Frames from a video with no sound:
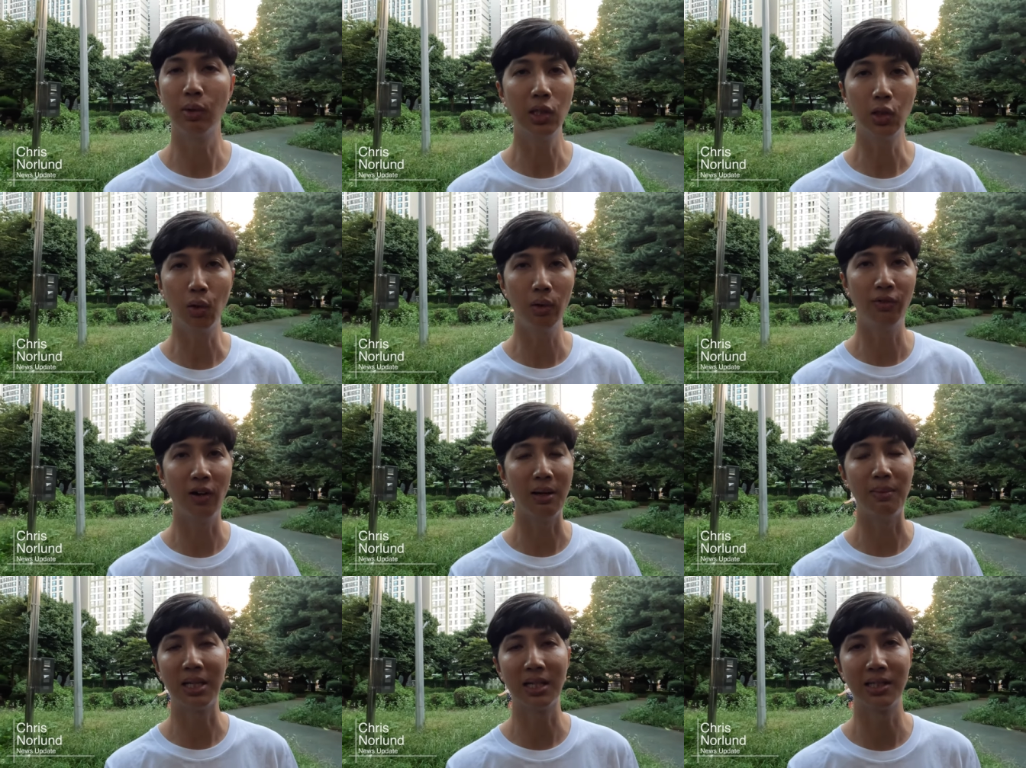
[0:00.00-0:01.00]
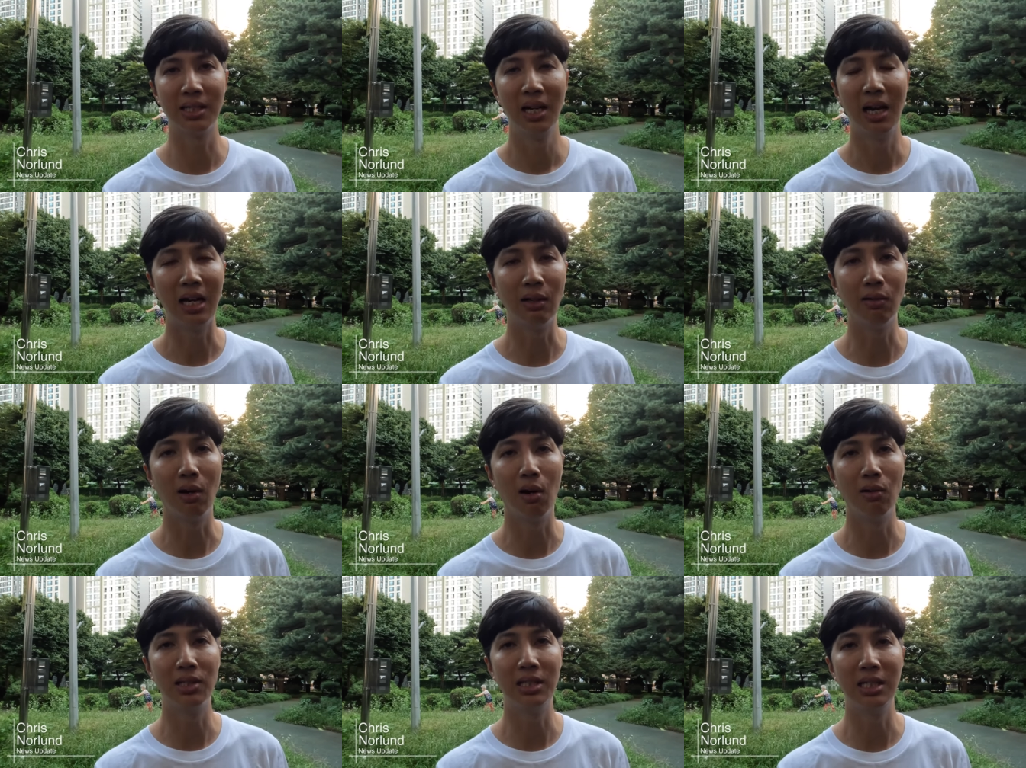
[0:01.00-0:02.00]
which is totally fine because I don't
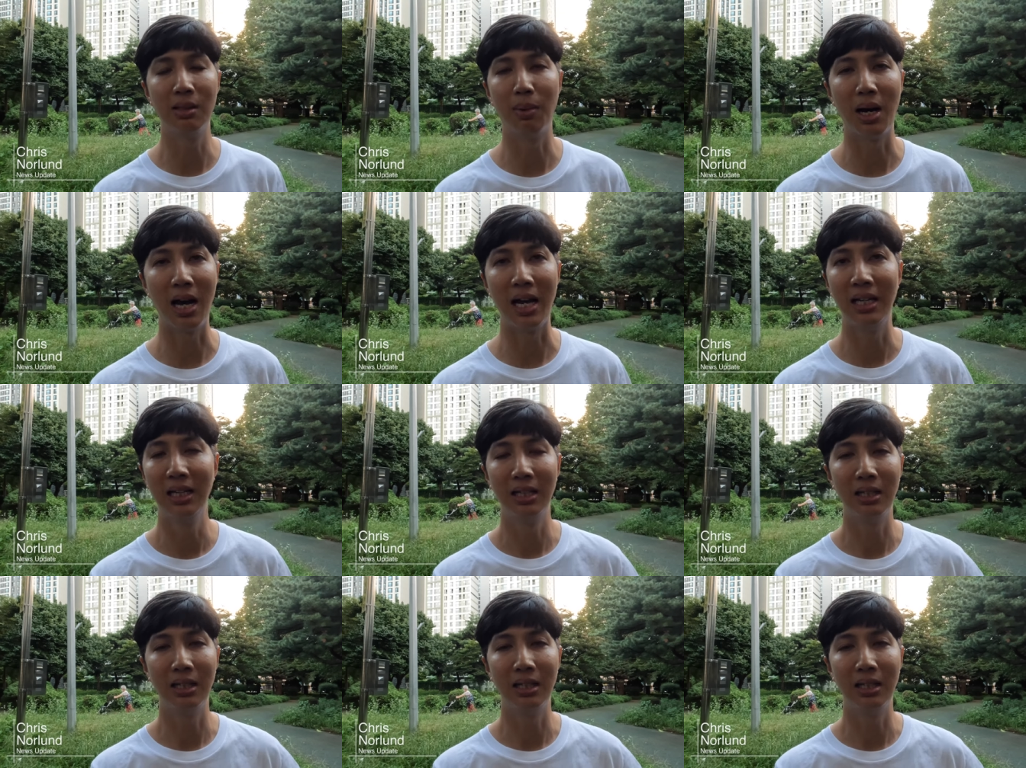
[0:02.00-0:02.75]
always need to buy,